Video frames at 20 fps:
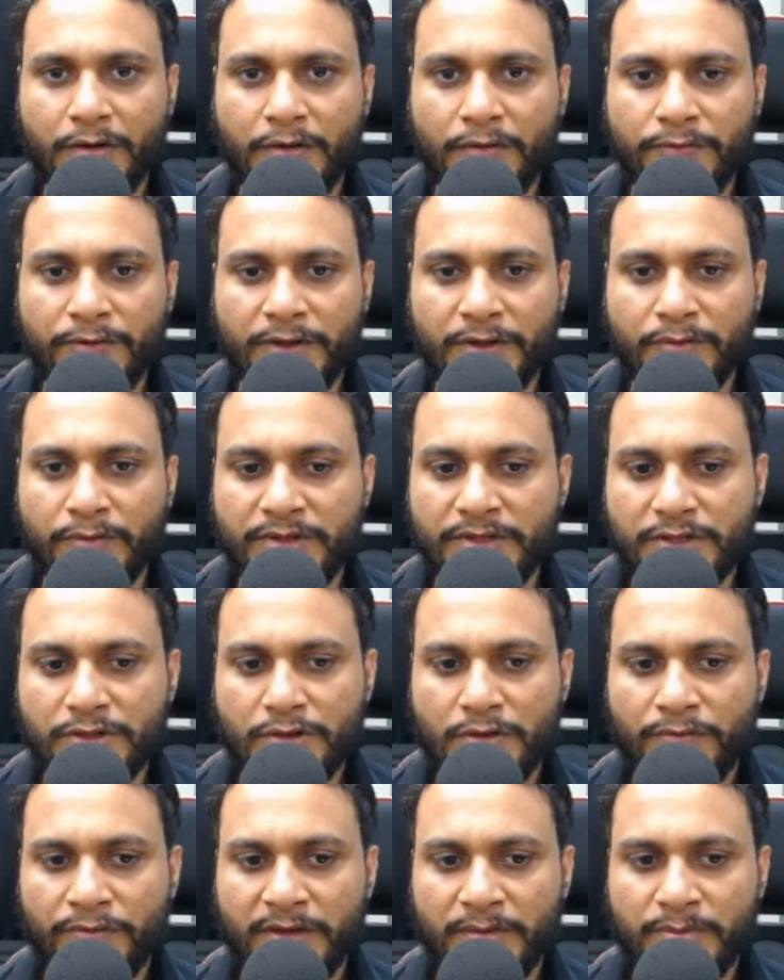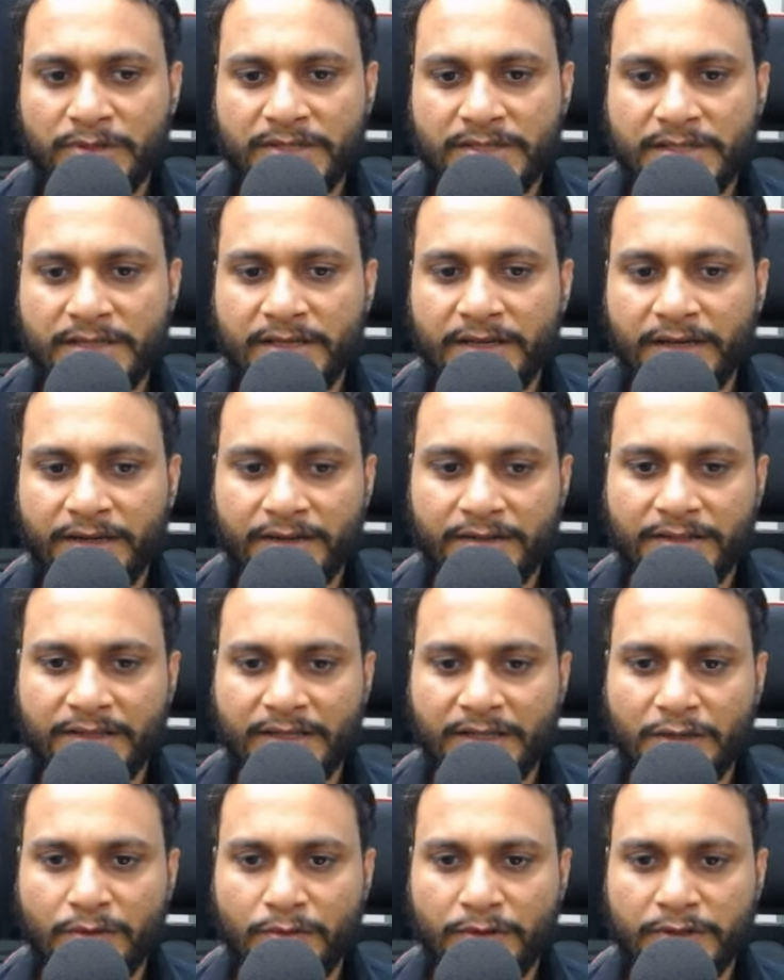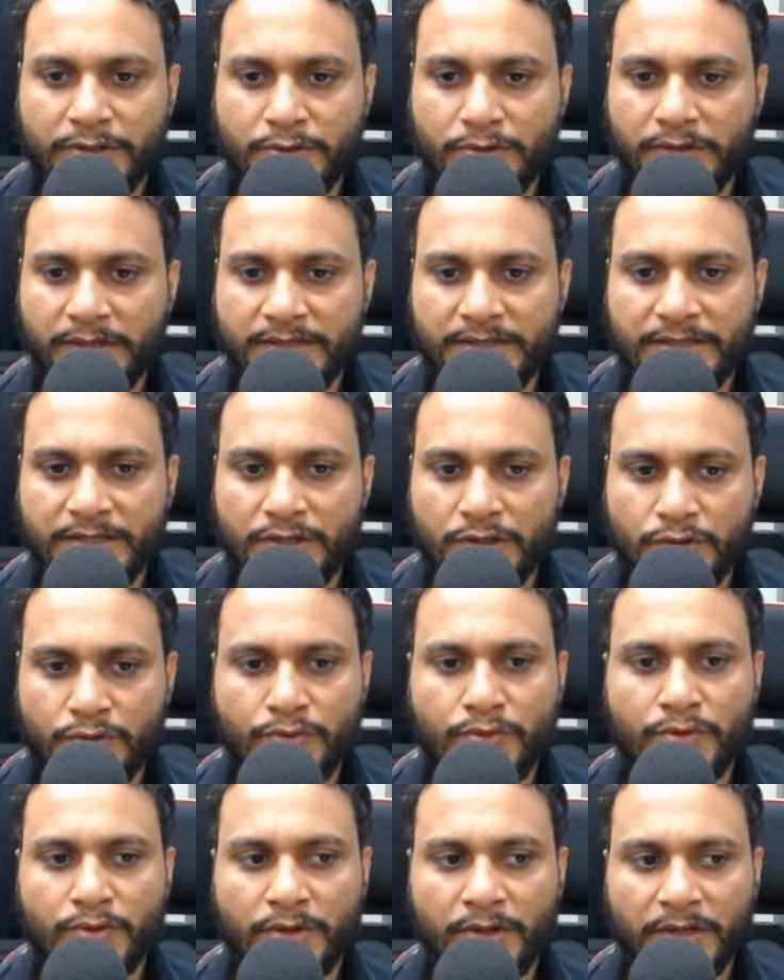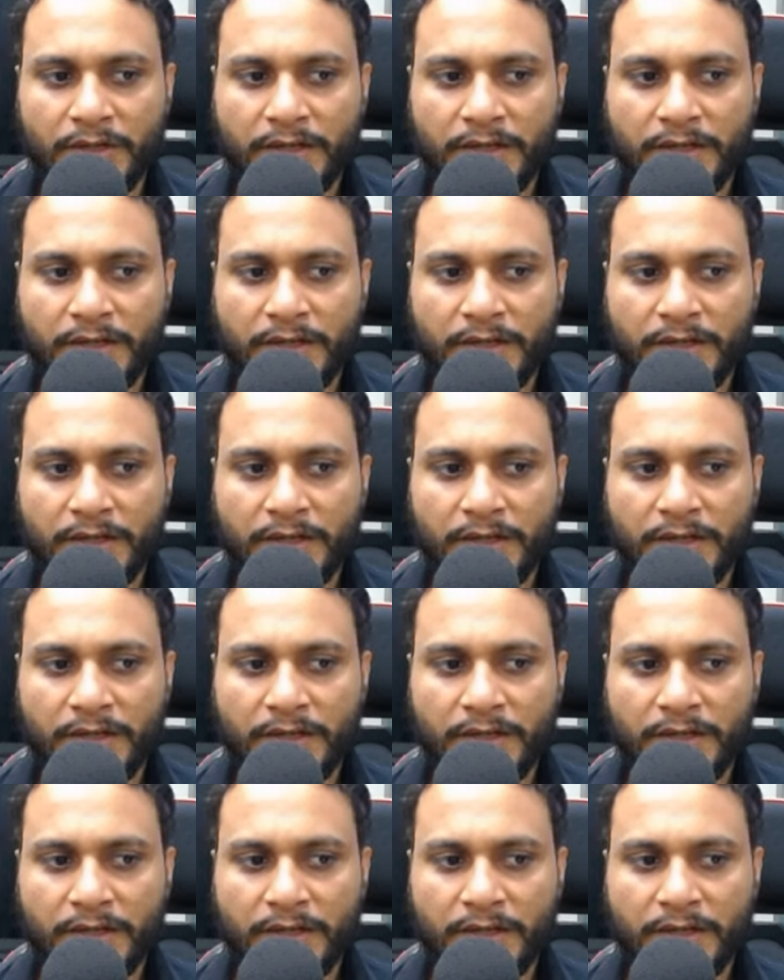of frequency of ABC greater than equals to, let's say, 2,